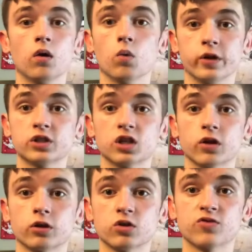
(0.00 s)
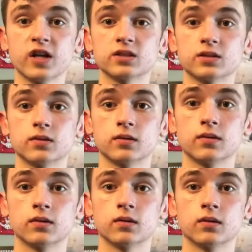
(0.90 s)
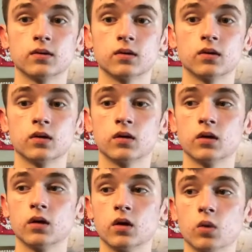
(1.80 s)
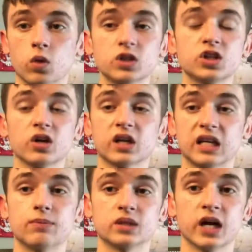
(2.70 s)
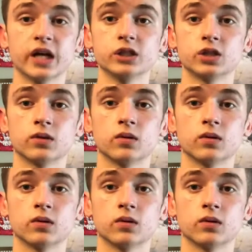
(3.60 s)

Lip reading: we're still close friends. We're still going to keep in touch.